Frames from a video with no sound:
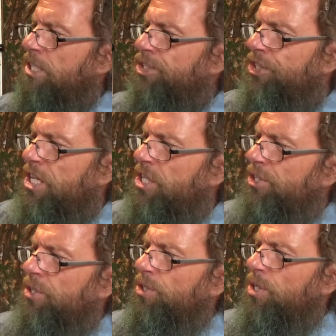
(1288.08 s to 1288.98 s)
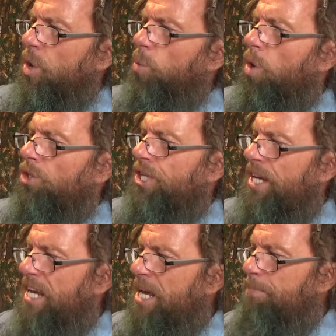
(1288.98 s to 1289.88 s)
Jesus was
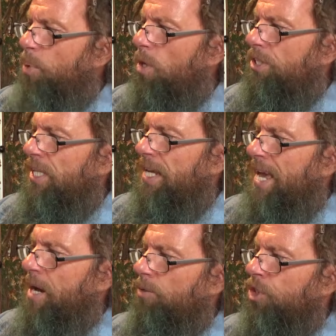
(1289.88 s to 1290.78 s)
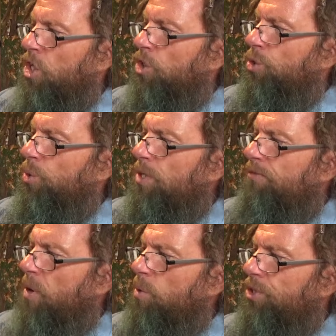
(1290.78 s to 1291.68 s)
here pointing out to
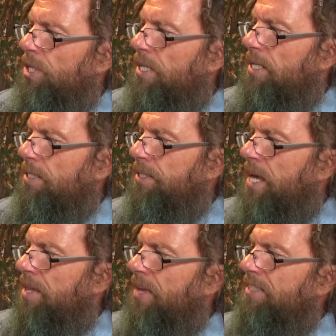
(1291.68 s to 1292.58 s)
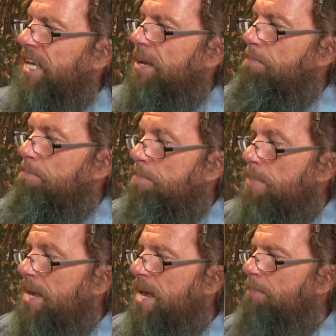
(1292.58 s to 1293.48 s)
devotees that a
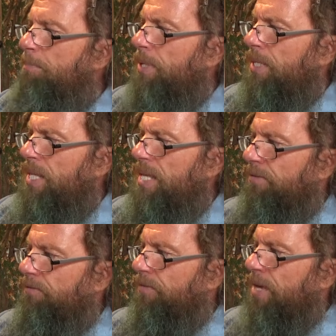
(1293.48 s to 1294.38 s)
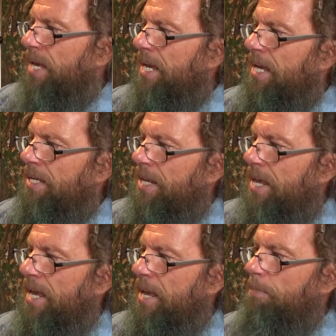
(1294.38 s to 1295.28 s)
mere belief in
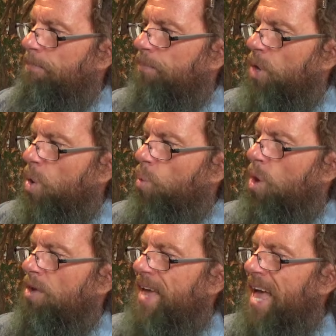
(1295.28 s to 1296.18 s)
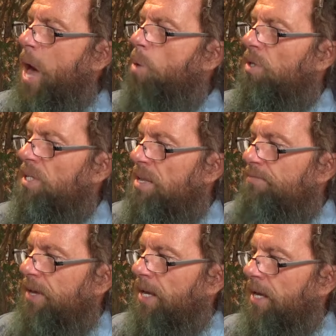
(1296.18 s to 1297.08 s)
him without
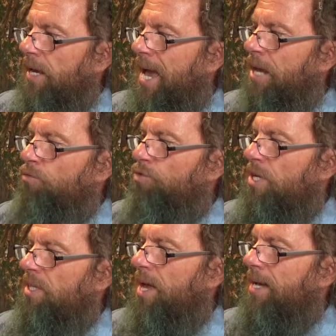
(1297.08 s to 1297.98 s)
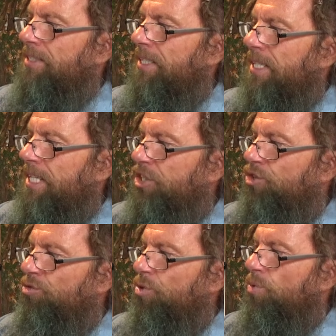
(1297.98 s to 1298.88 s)
living and realizing his
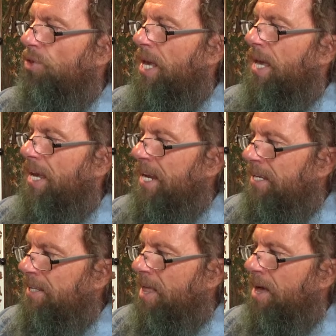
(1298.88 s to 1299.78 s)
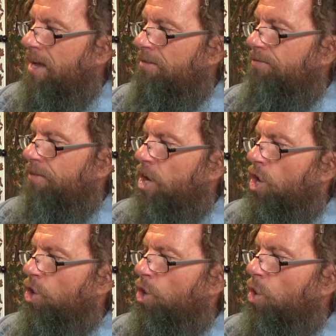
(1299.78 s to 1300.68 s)
truth in
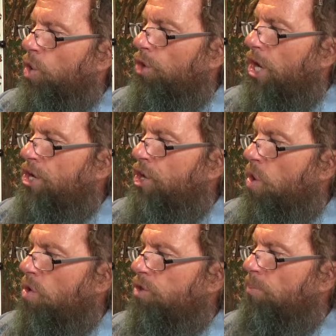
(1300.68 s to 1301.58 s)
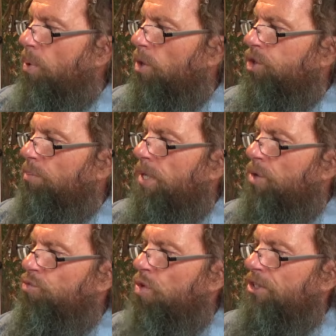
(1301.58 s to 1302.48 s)
life could not possibly
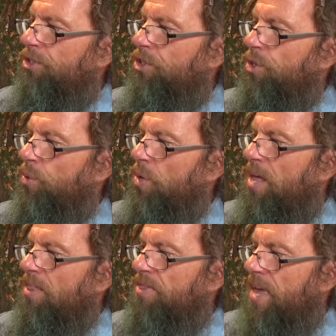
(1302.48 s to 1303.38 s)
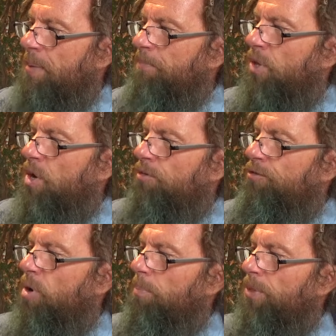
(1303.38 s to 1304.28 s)
rescue them
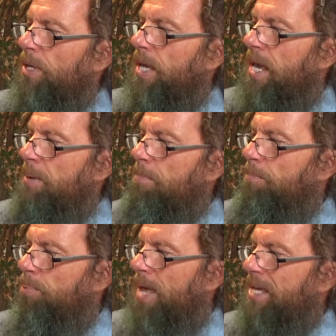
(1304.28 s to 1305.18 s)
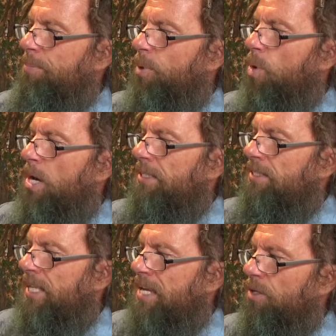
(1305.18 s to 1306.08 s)
from the implacable
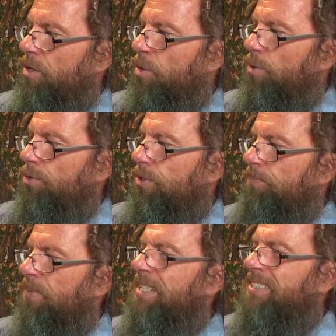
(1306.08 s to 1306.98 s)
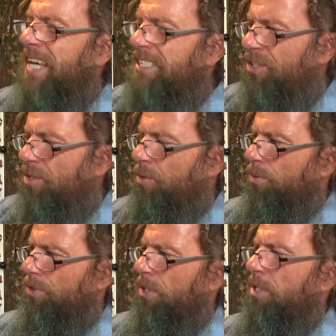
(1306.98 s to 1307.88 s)
tentacles,
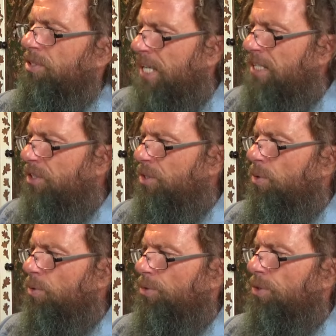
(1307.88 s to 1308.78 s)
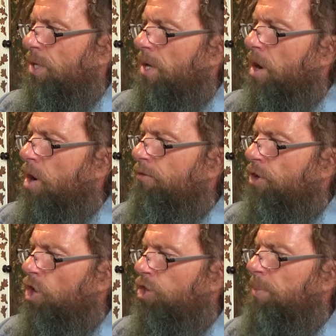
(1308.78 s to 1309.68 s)
tentacles, tentacles of
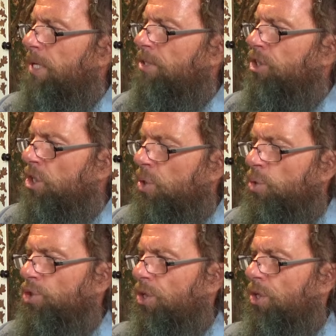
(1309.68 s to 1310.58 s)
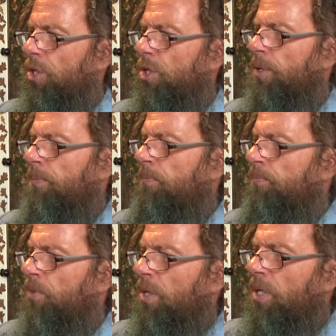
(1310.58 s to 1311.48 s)
cosmic delusion.
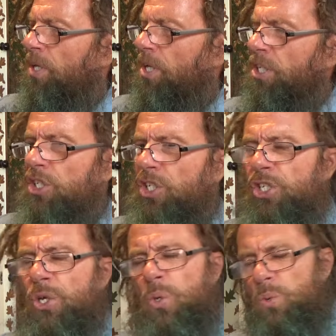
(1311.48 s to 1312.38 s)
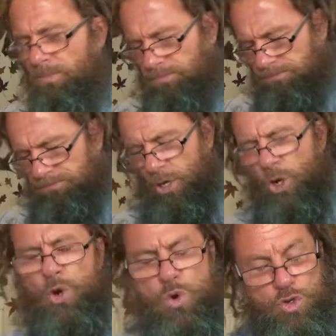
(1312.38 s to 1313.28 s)
You
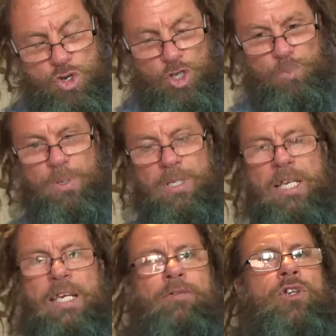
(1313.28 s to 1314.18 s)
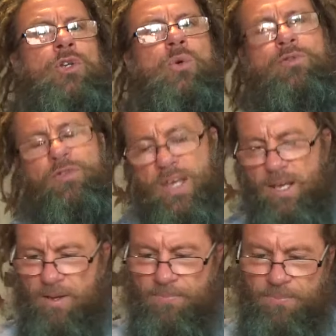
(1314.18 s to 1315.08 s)
who just believe and you
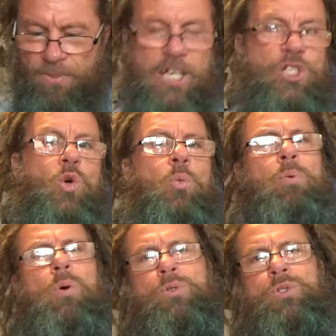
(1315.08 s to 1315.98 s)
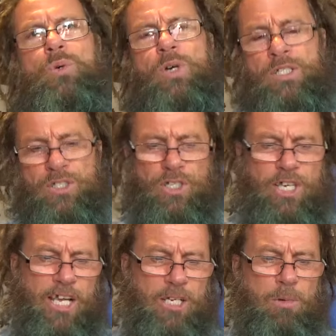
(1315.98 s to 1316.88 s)
think that's your portal into the
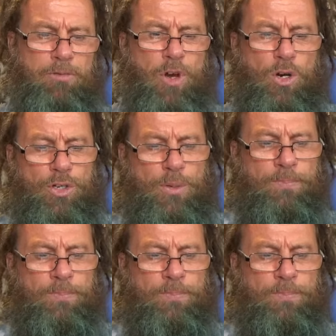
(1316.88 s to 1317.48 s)
kingdom of God.